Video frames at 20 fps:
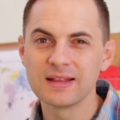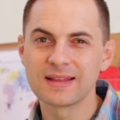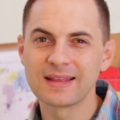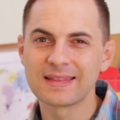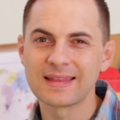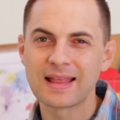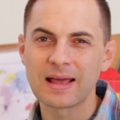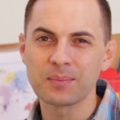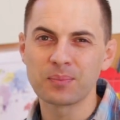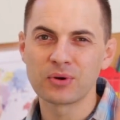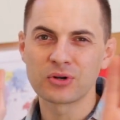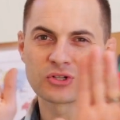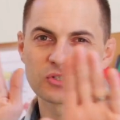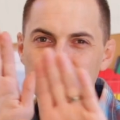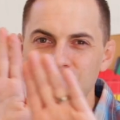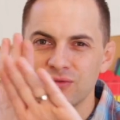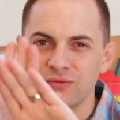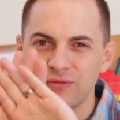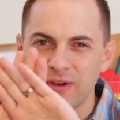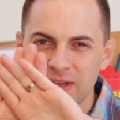then that
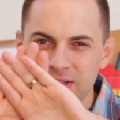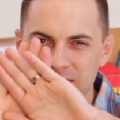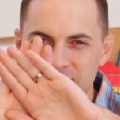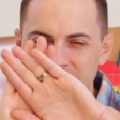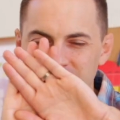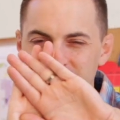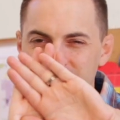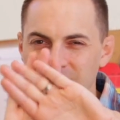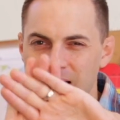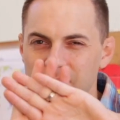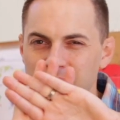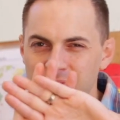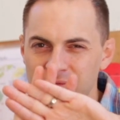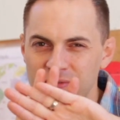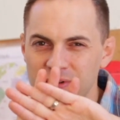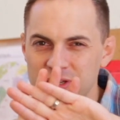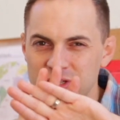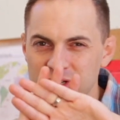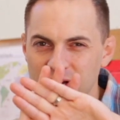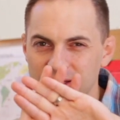puts two faces on top
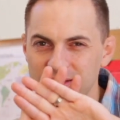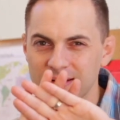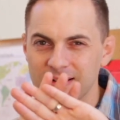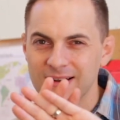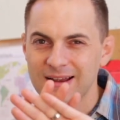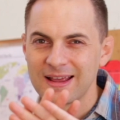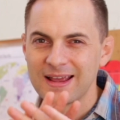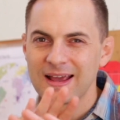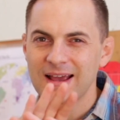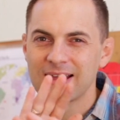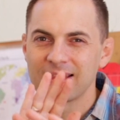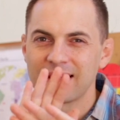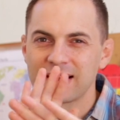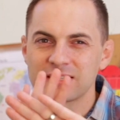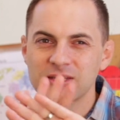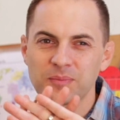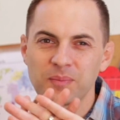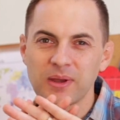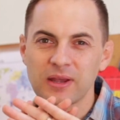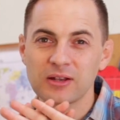of each other, and
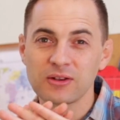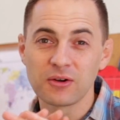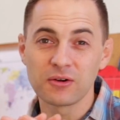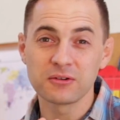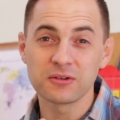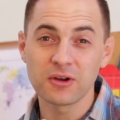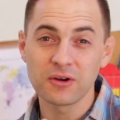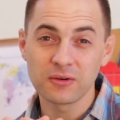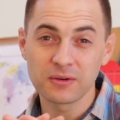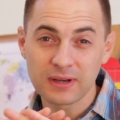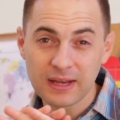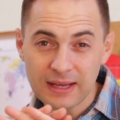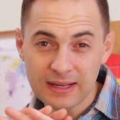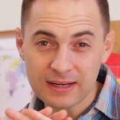that's a big no-no in